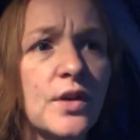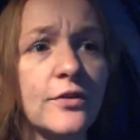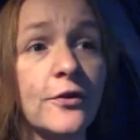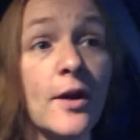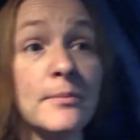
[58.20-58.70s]

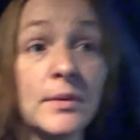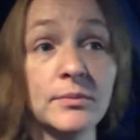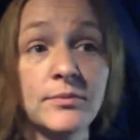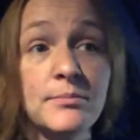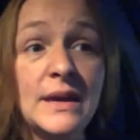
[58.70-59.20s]
from
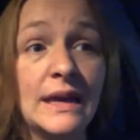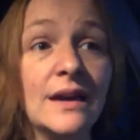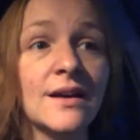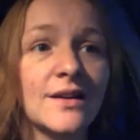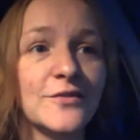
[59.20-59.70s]

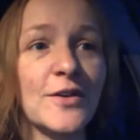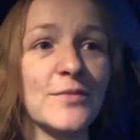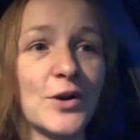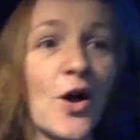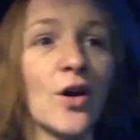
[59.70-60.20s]
me, from
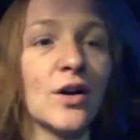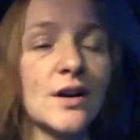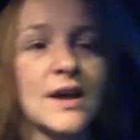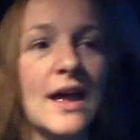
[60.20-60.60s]
the car,